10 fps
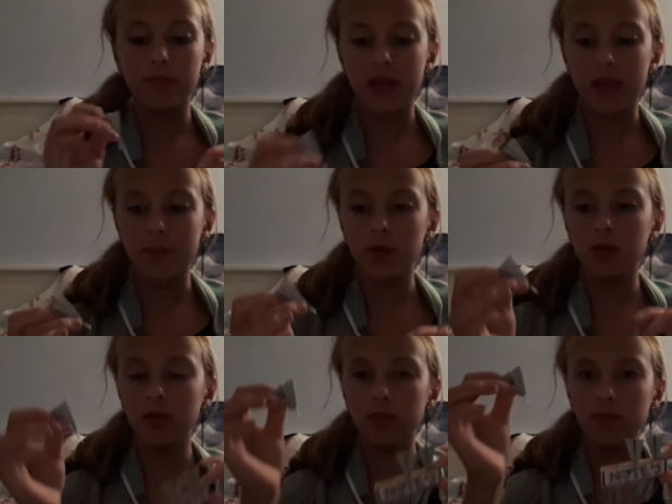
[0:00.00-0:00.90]
paper
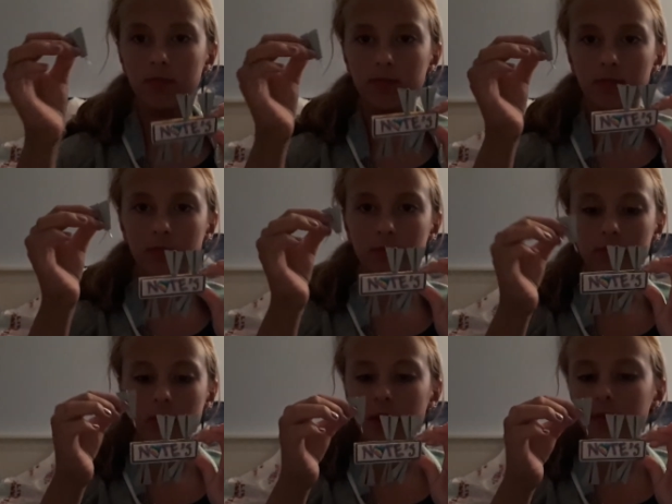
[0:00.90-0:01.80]
clip.
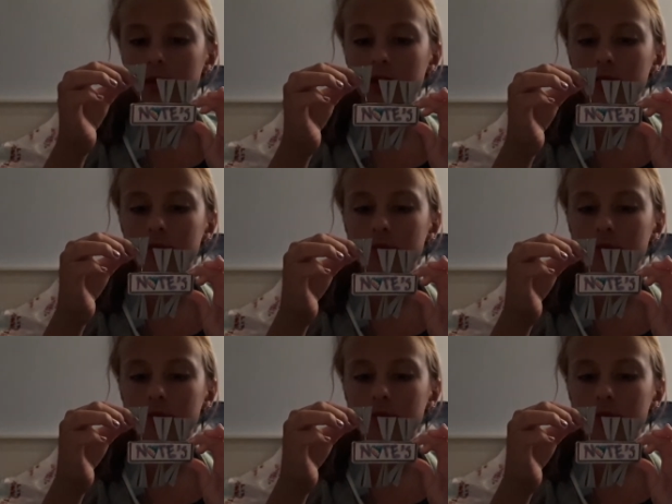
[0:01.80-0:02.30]
I mean,